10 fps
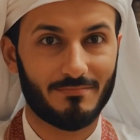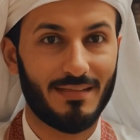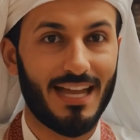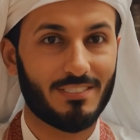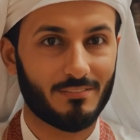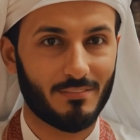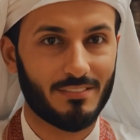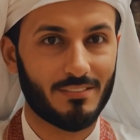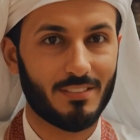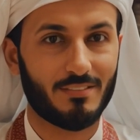master
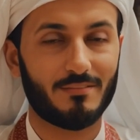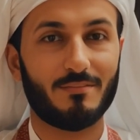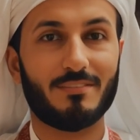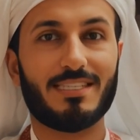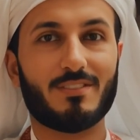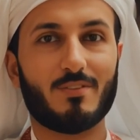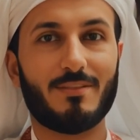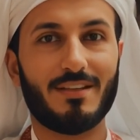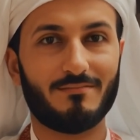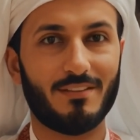it, for the potential
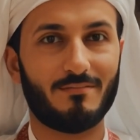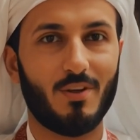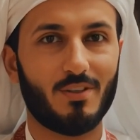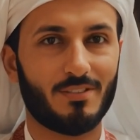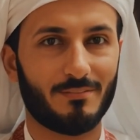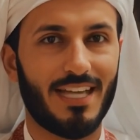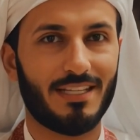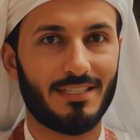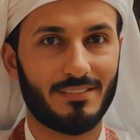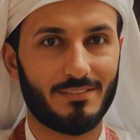benefit of all
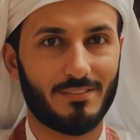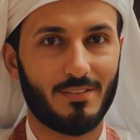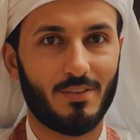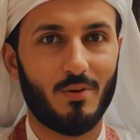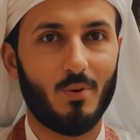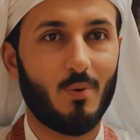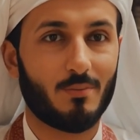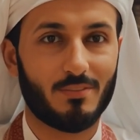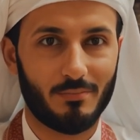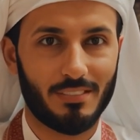humanity? Or
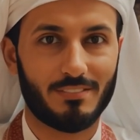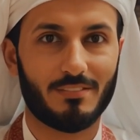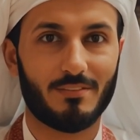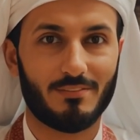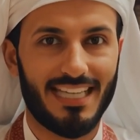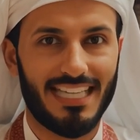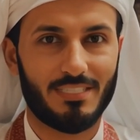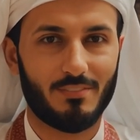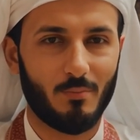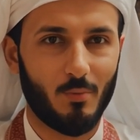would you listen to those
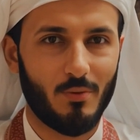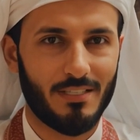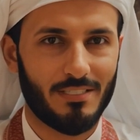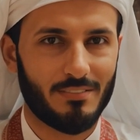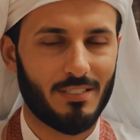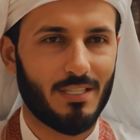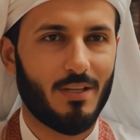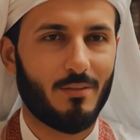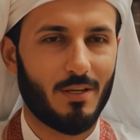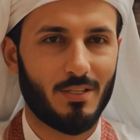ancient warnings,
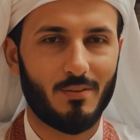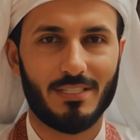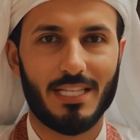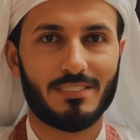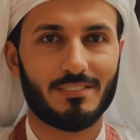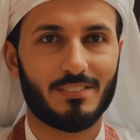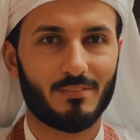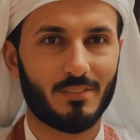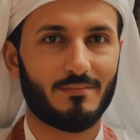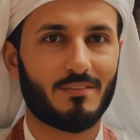prioritize
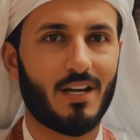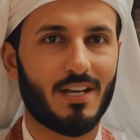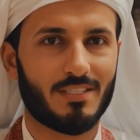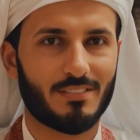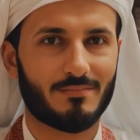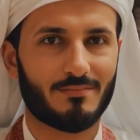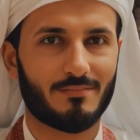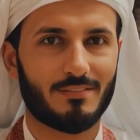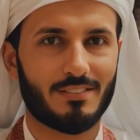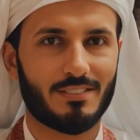extreme caution?
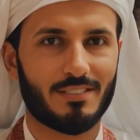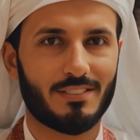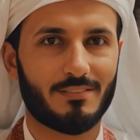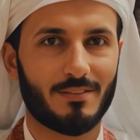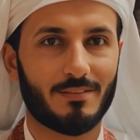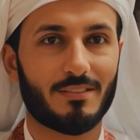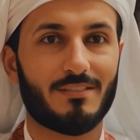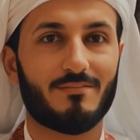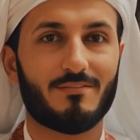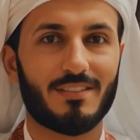Maybe
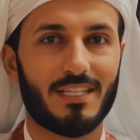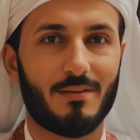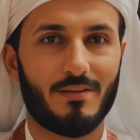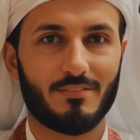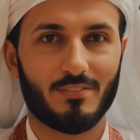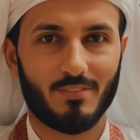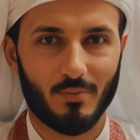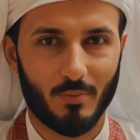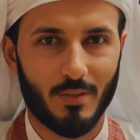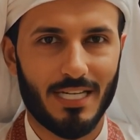even think about
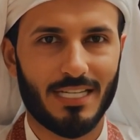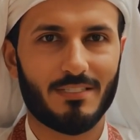destroying it